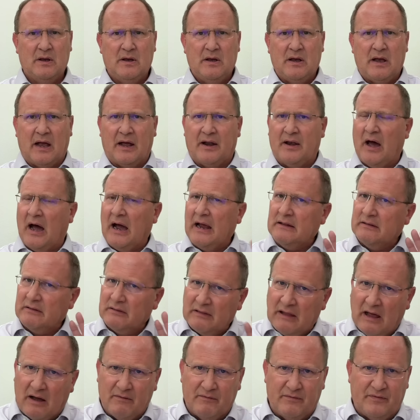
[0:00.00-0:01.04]
And I
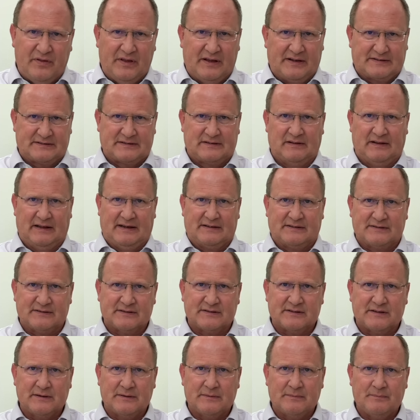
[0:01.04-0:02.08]
love this
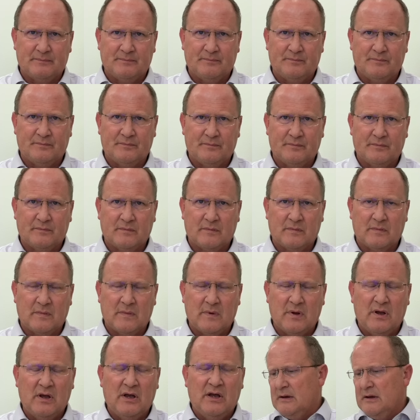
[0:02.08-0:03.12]
list.
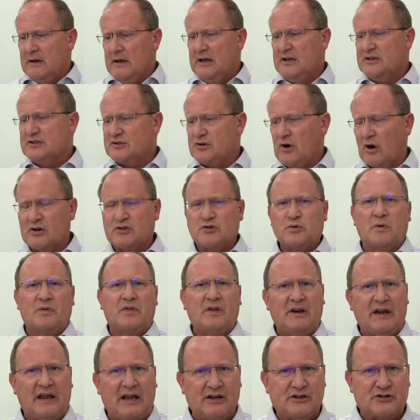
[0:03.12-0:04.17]
He starts with
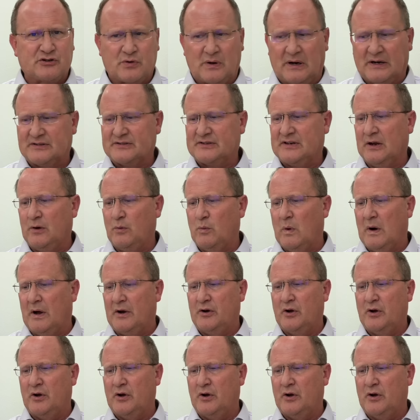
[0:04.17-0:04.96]
an interesting one.